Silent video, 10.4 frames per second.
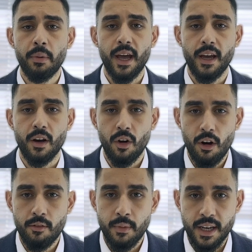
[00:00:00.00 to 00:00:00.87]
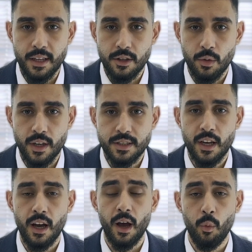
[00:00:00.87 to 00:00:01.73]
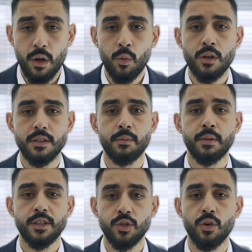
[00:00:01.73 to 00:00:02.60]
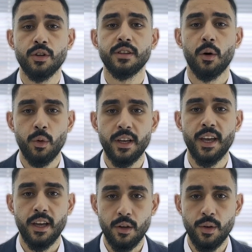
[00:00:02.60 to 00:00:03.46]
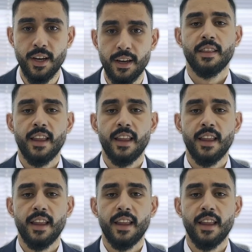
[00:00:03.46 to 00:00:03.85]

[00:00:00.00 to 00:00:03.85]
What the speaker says: paying a lot of money to us and we want to be sure that we get you there.